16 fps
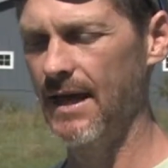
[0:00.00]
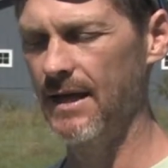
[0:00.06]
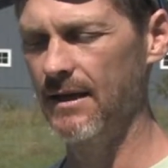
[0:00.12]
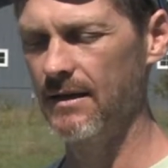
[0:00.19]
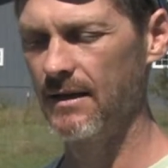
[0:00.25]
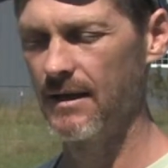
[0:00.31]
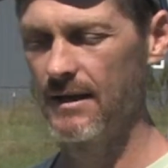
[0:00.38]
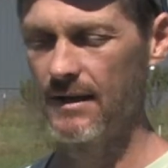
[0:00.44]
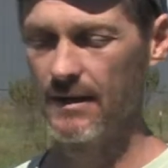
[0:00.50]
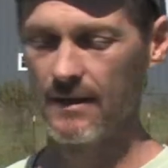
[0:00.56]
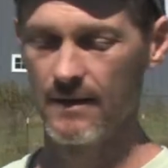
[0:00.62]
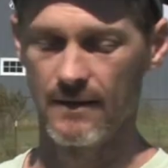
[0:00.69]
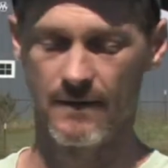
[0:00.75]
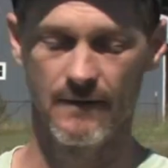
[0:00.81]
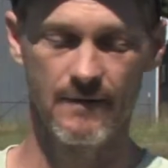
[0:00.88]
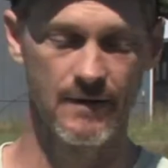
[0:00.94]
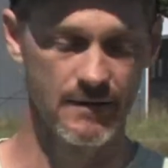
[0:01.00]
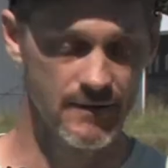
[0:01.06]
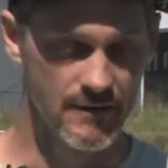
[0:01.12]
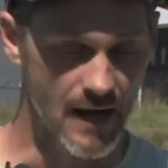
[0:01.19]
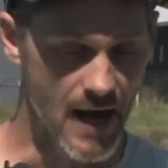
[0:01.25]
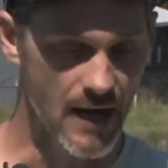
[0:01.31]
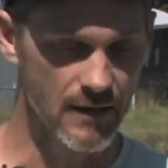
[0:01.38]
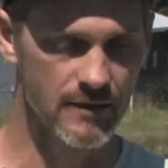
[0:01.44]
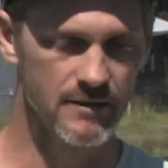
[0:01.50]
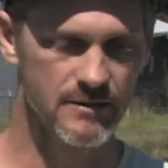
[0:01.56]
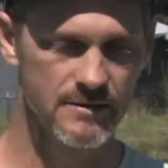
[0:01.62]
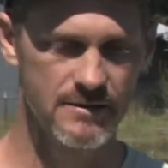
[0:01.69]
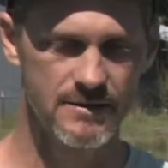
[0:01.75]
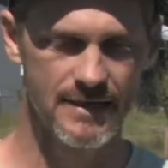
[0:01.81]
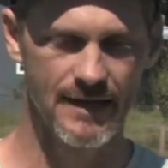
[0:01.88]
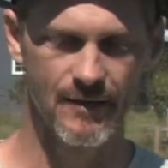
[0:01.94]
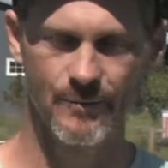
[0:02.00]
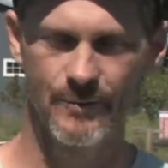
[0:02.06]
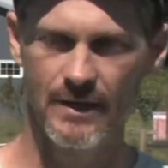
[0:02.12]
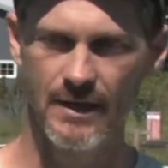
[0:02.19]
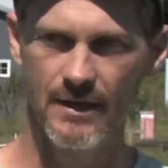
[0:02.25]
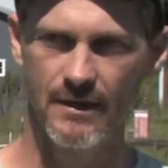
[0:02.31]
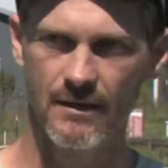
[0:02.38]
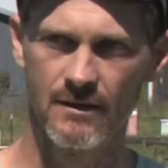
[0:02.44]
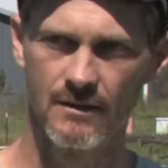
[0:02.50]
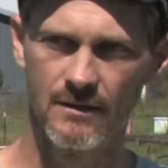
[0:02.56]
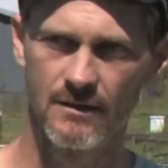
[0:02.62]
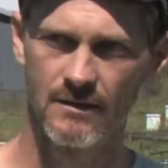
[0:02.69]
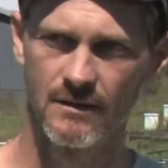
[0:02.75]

And the dollars tell me